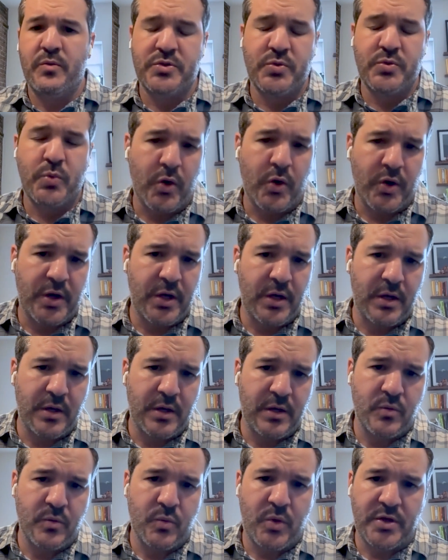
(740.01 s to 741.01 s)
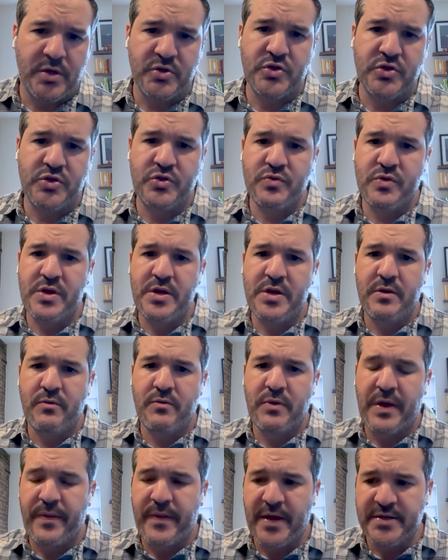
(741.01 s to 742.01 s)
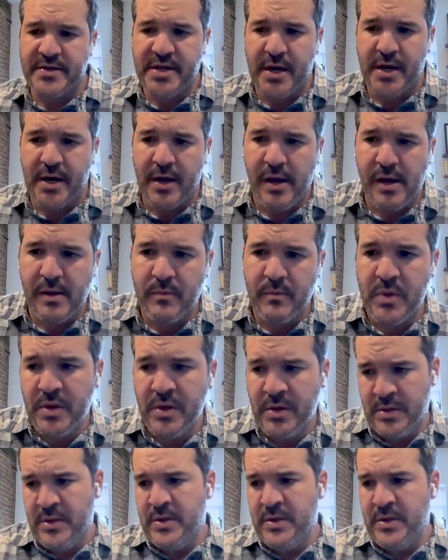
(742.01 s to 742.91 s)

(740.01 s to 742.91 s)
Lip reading: Was working in Wall Street around that time.